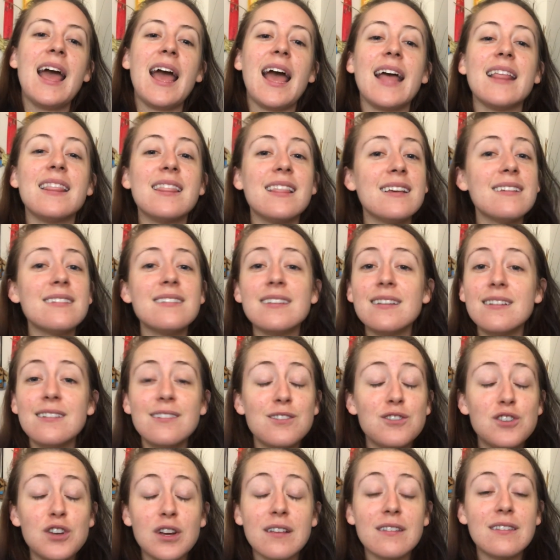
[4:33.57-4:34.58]
And this
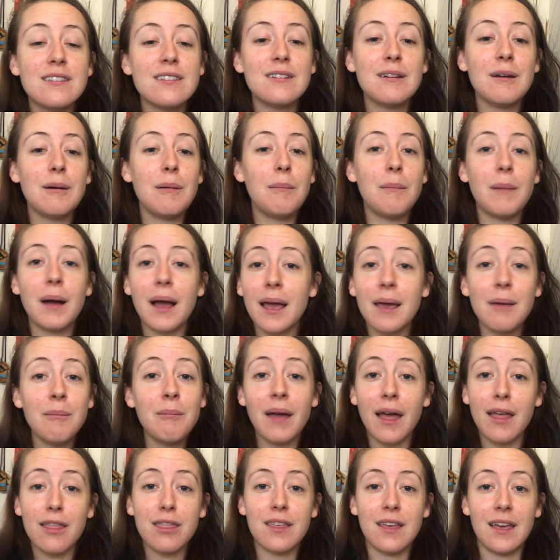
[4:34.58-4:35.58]
is just my
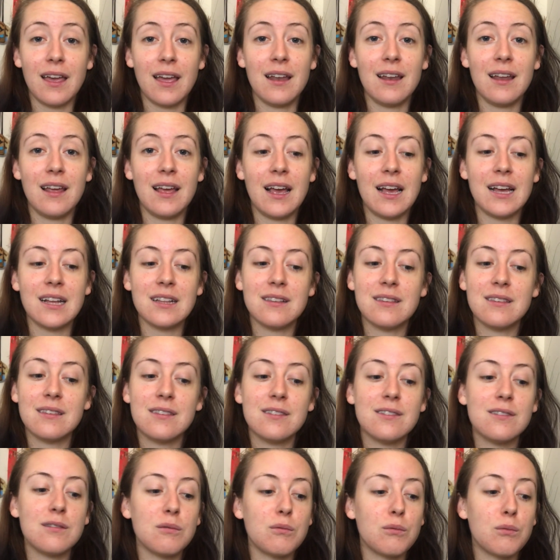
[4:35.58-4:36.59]
method.
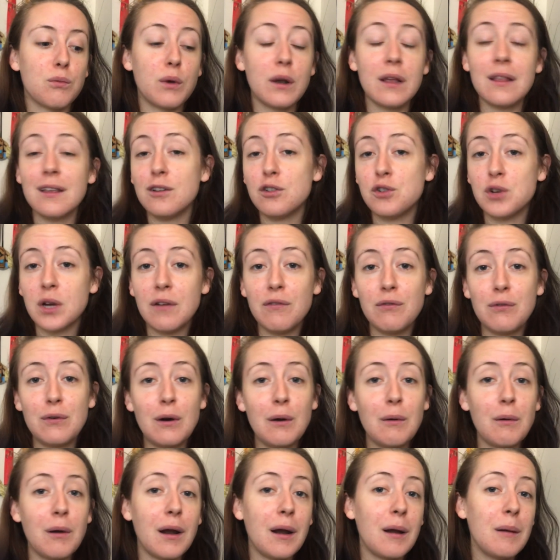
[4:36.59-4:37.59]
It's really
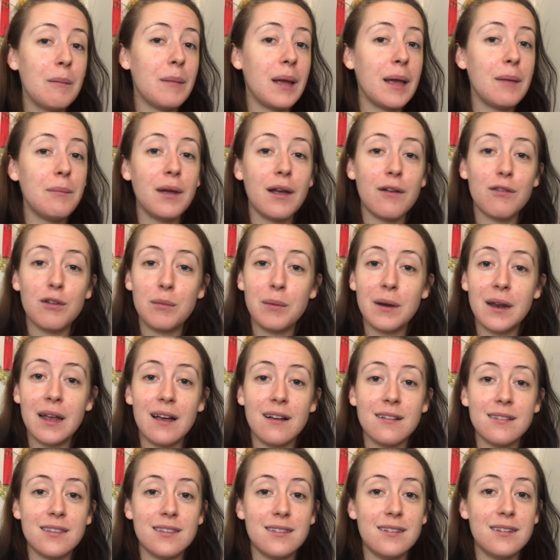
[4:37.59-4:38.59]
straightforward. Maybe everybody
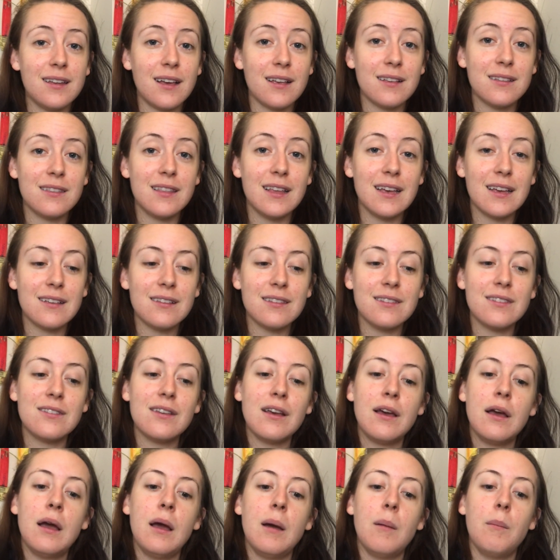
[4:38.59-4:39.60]
else does this,
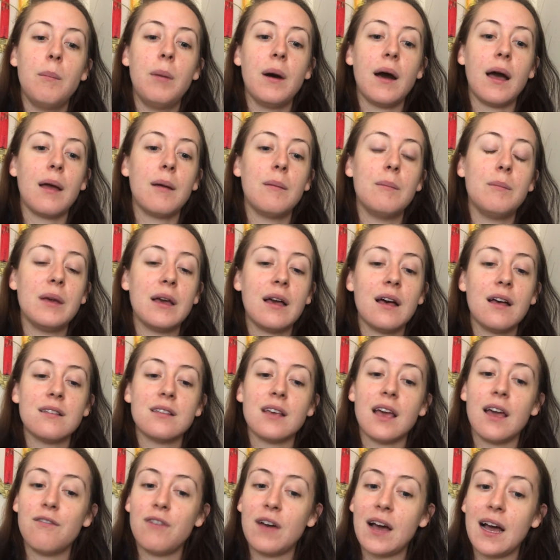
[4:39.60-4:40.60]
but
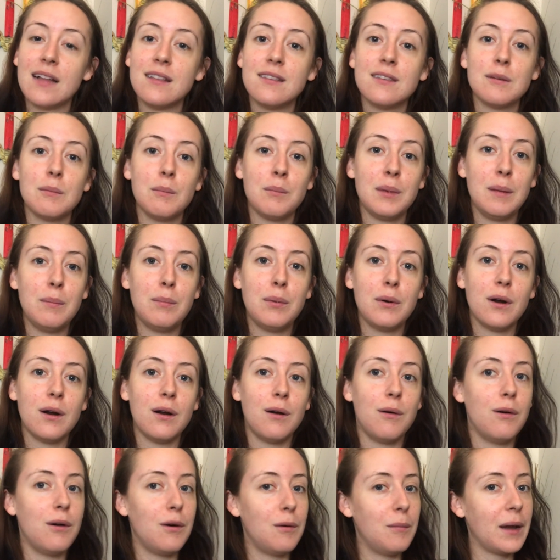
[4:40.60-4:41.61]
because I've had some people
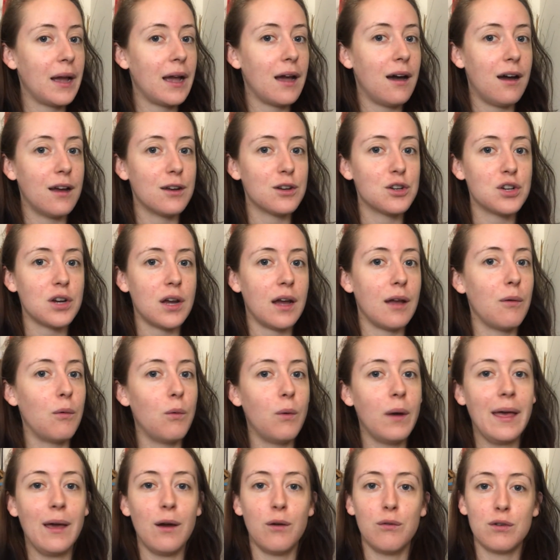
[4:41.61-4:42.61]
go, oh my gosh, I
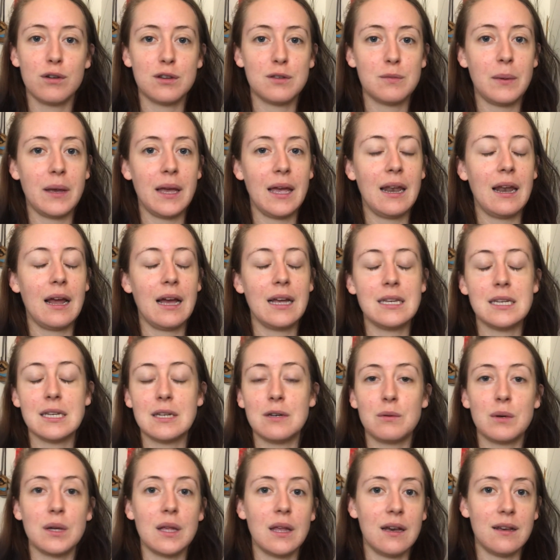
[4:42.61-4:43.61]
way overspent. I
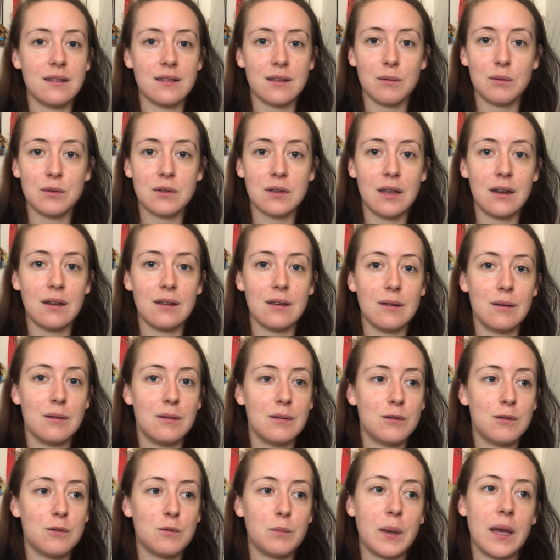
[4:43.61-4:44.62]
didn't realize I was going to
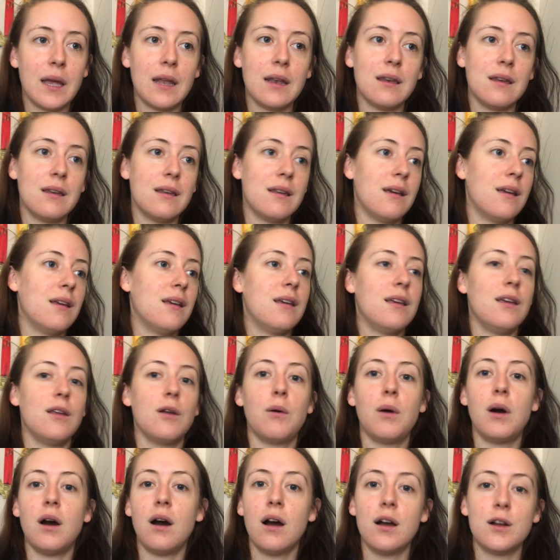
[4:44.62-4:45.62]
spend,
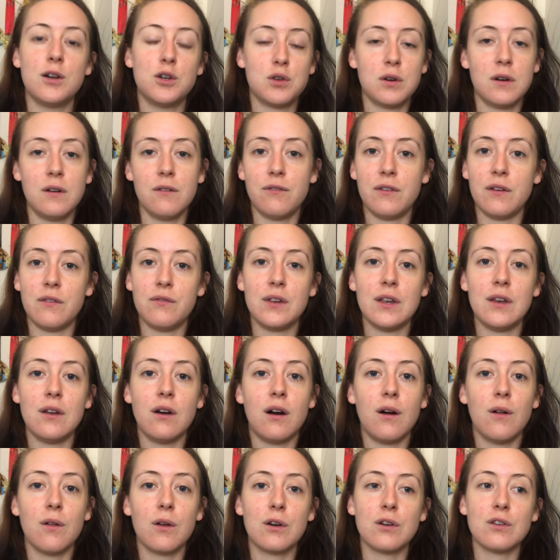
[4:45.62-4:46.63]

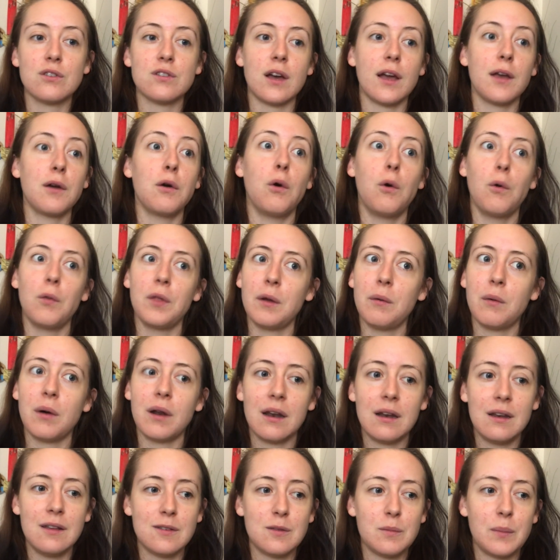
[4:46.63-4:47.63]
$150. I only
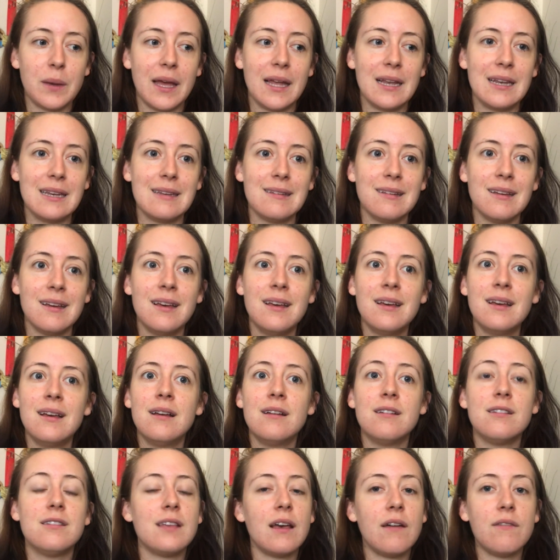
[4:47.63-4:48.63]
wanted to spend
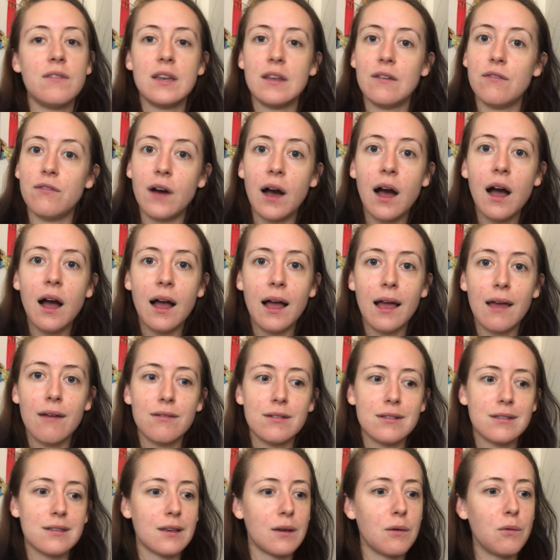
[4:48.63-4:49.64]
$75.
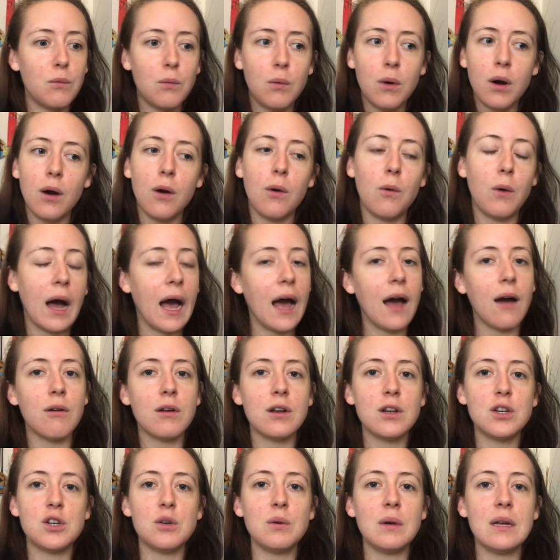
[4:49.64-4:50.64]
It's like, whoa, how
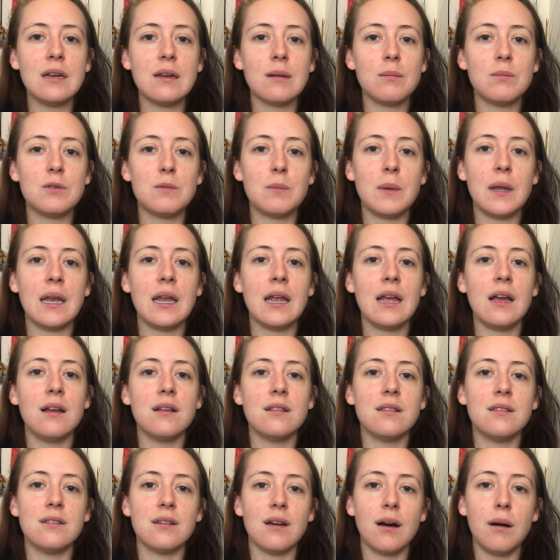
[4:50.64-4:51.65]
did you end up
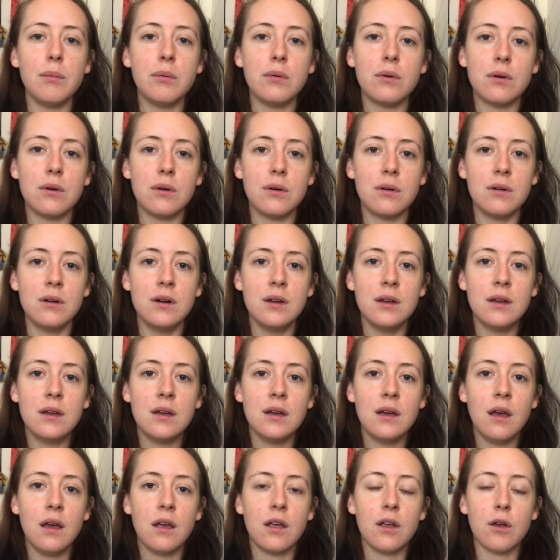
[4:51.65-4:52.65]
spending double
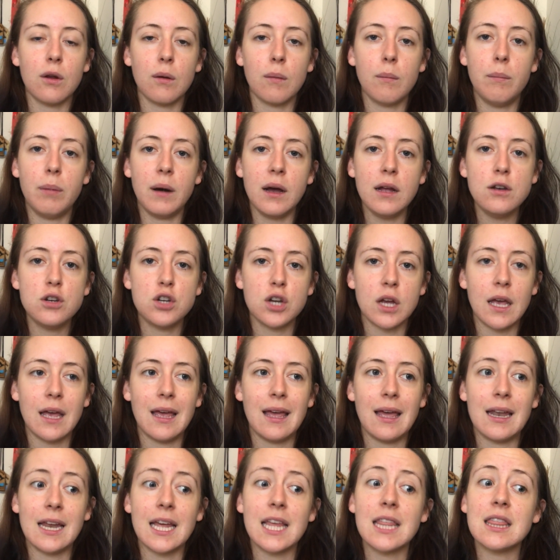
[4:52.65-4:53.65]
your
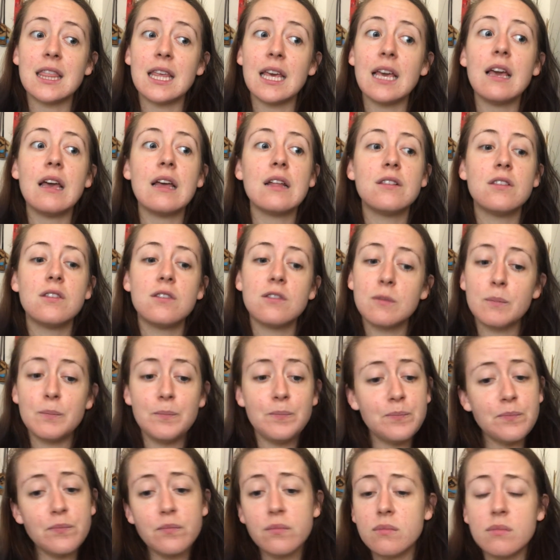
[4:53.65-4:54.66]
budget? And I think it's
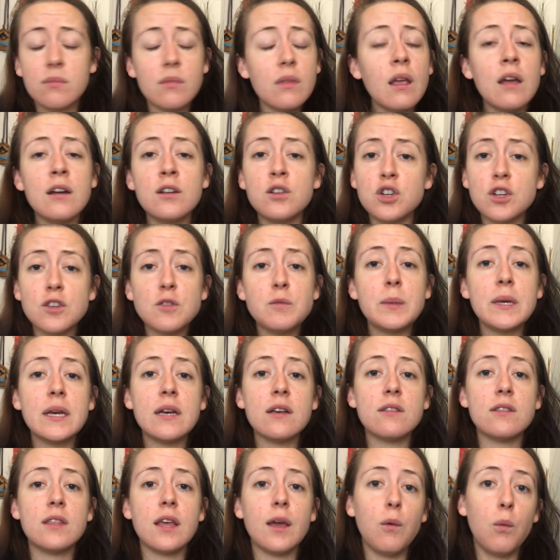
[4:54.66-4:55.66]
just
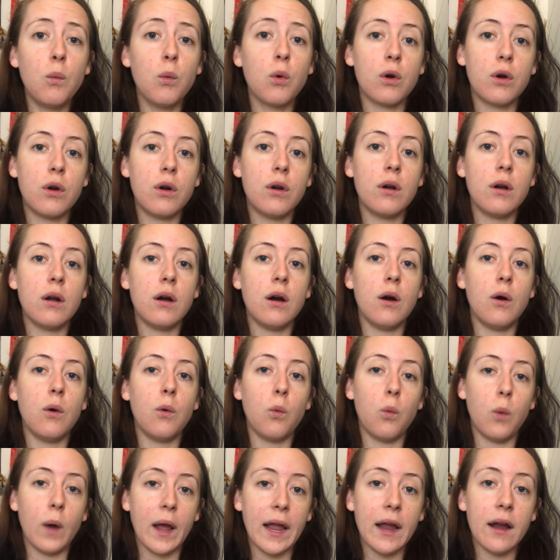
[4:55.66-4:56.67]
because they weren't
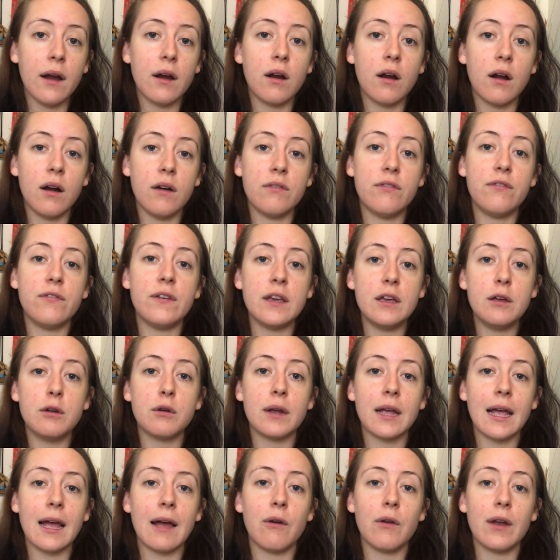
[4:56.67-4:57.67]
aware of
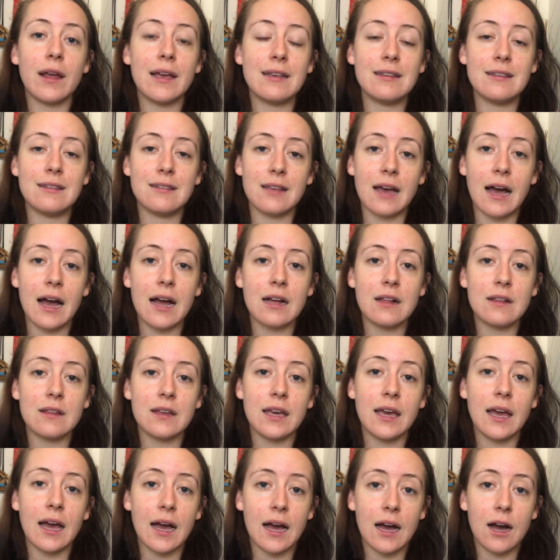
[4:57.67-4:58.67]
figuring out
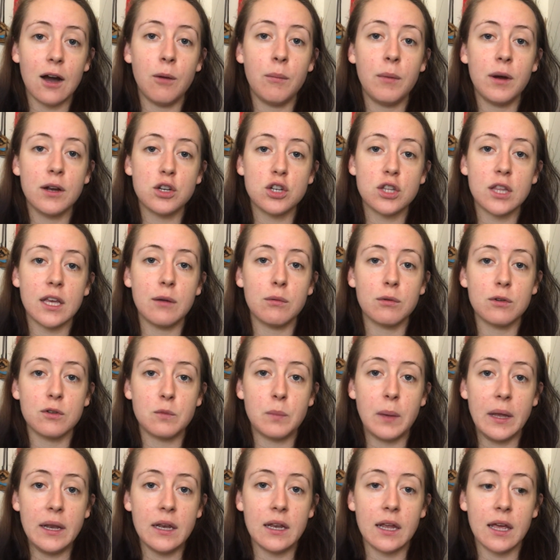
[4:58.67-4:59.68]
exactly how much they were
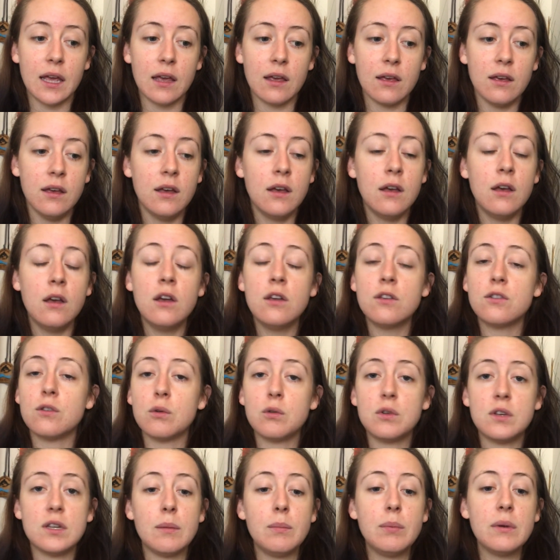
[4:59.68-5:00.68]
spending.
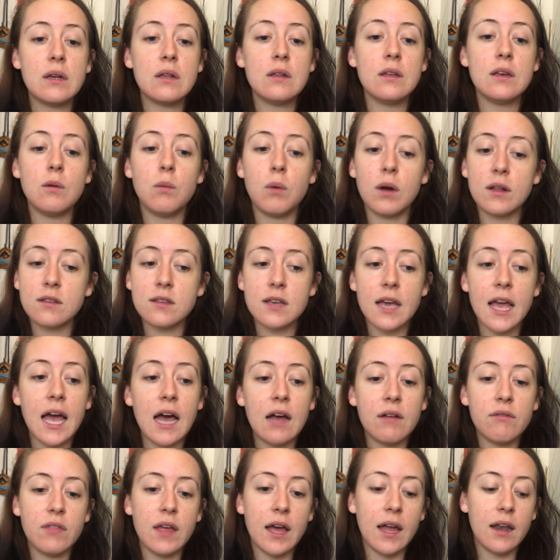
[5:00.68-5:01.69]
So typically once I
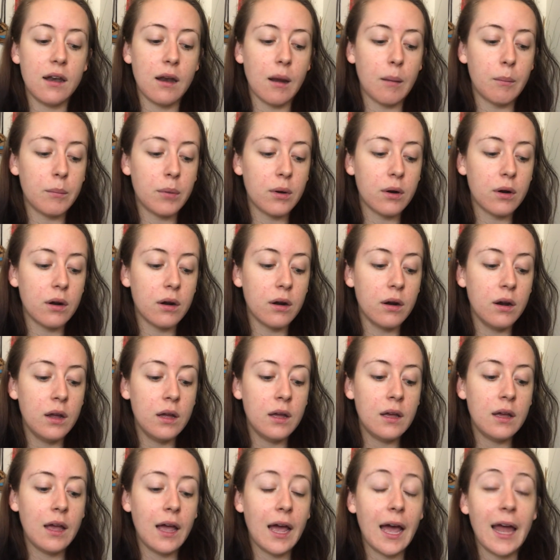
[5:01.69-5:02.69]
have that number,
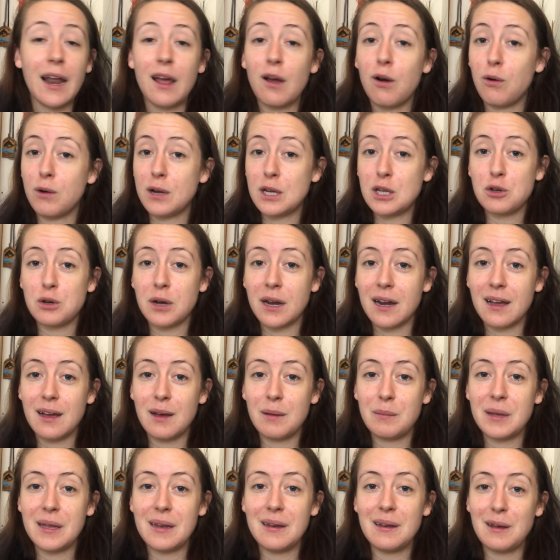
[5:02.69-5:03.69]
and I always try to
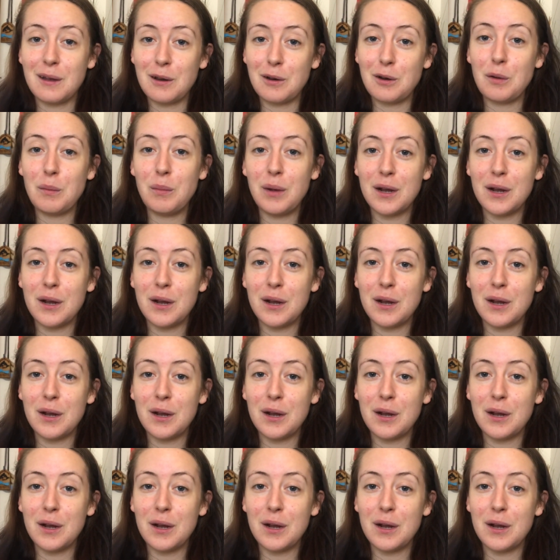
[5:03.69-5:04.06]
come in under